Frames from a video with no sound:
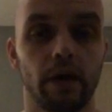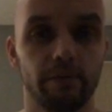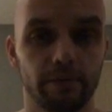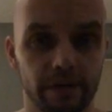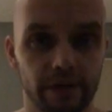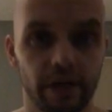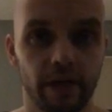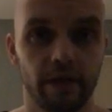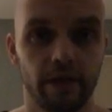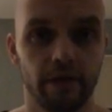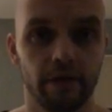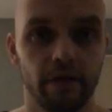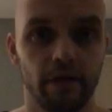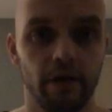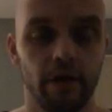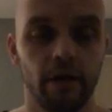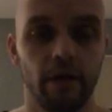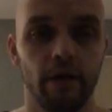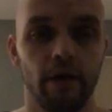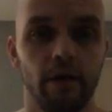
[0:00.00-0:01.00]
I'm saying.
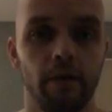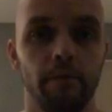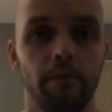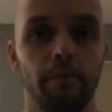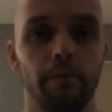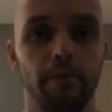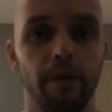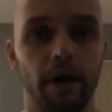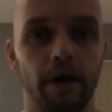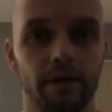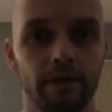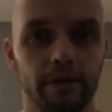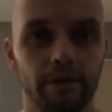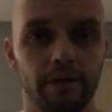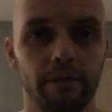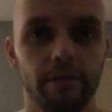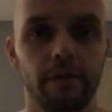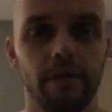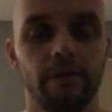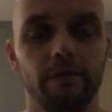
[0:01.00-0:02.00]
But
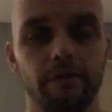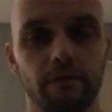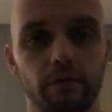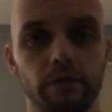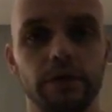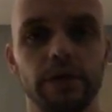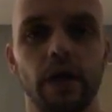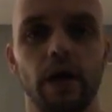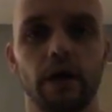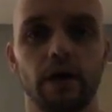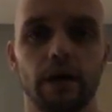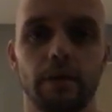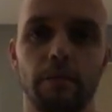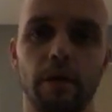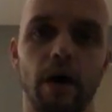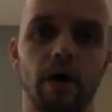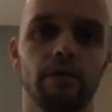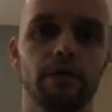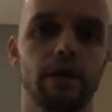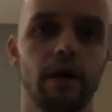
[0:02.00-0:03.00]
if we're talking
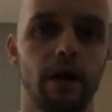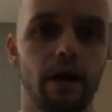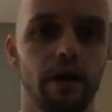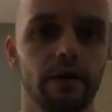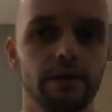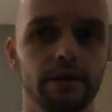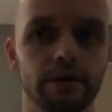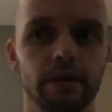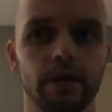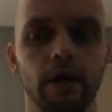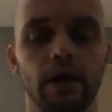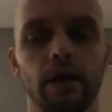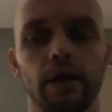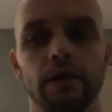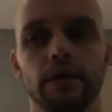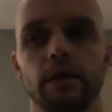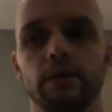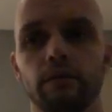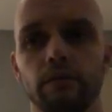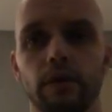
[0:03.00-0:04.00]
about us,
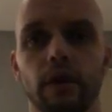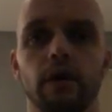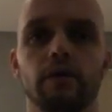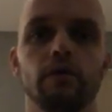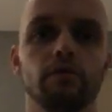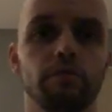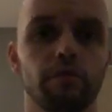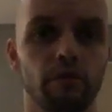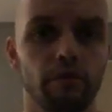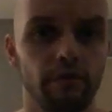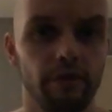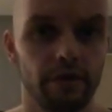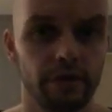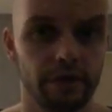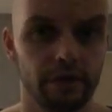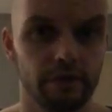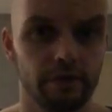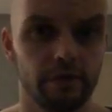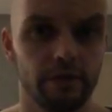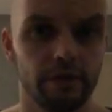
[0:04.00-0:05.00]
that we are not
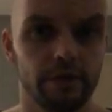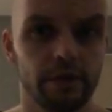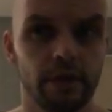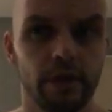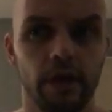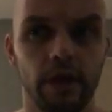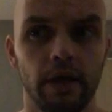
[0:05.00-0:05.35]
professionals,